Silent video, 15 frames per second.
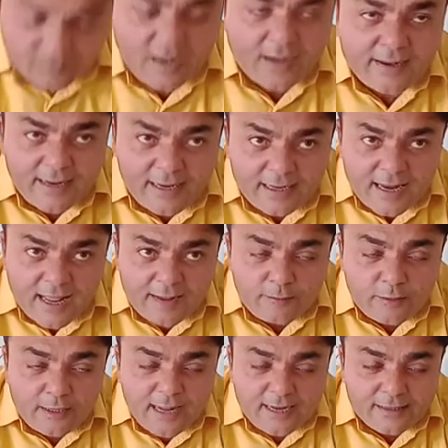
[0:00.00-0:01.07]
Again, I
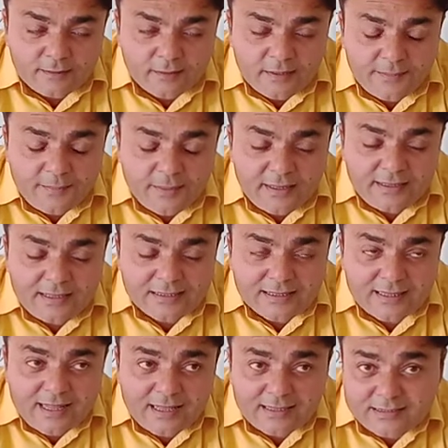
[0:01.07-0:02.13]
would like to repeat
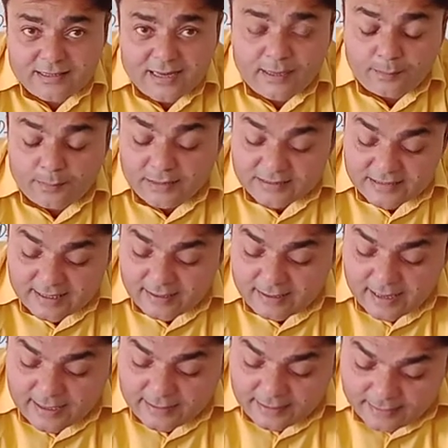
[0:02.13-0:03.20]
this last line. Please
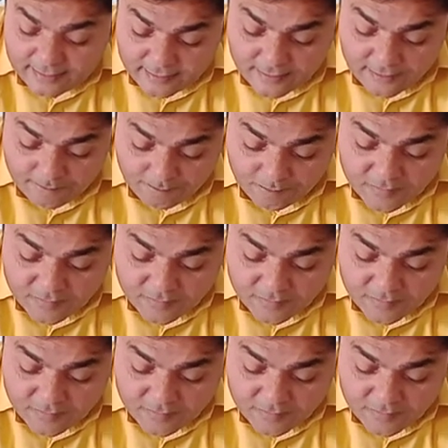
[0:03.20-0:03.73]
underline it.